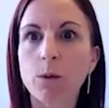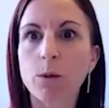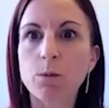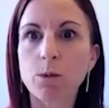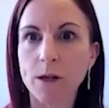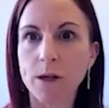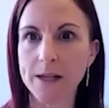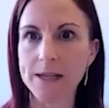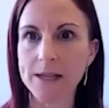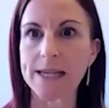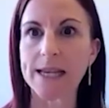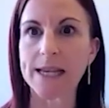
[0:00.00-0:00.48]
We
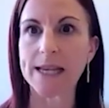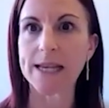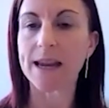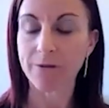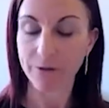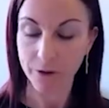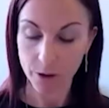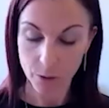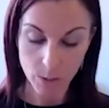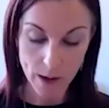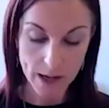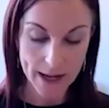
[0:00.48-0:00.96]
want to see
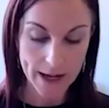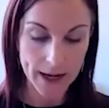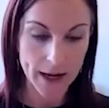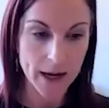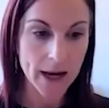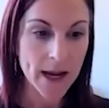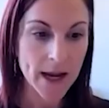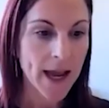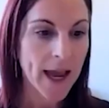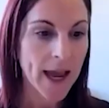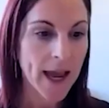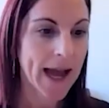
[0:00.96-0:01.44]

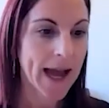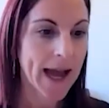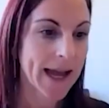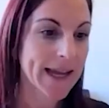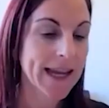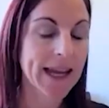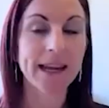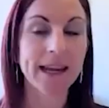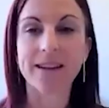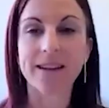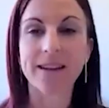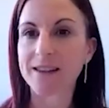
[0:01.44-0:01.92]
everyone
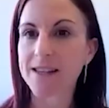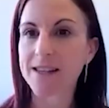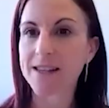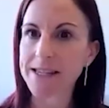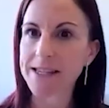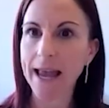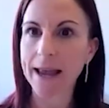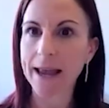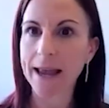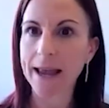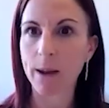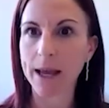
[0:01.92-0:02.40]
getting the
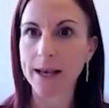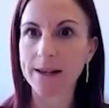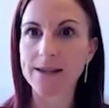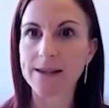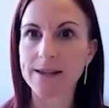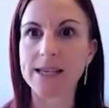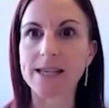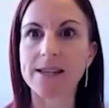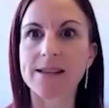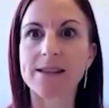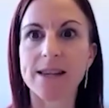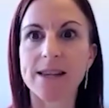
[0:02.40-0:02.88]
same
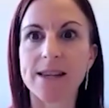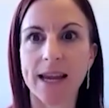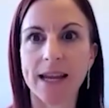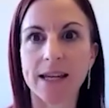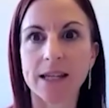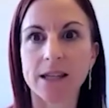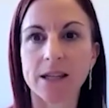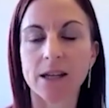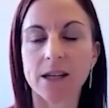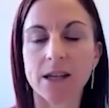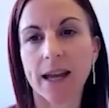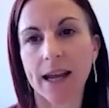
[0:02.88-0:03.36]
access
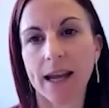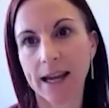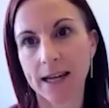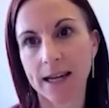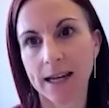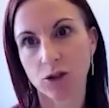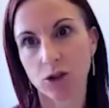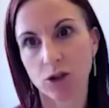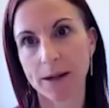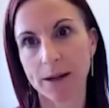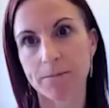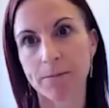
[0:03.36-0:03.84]

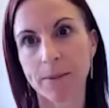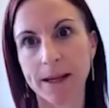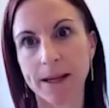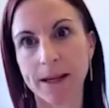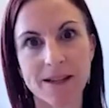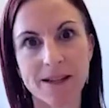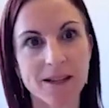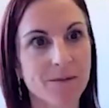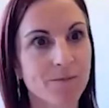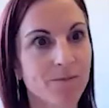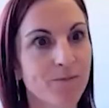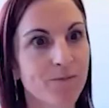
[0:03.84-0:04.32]
and
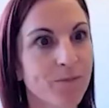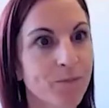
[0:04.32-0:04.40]
treatment.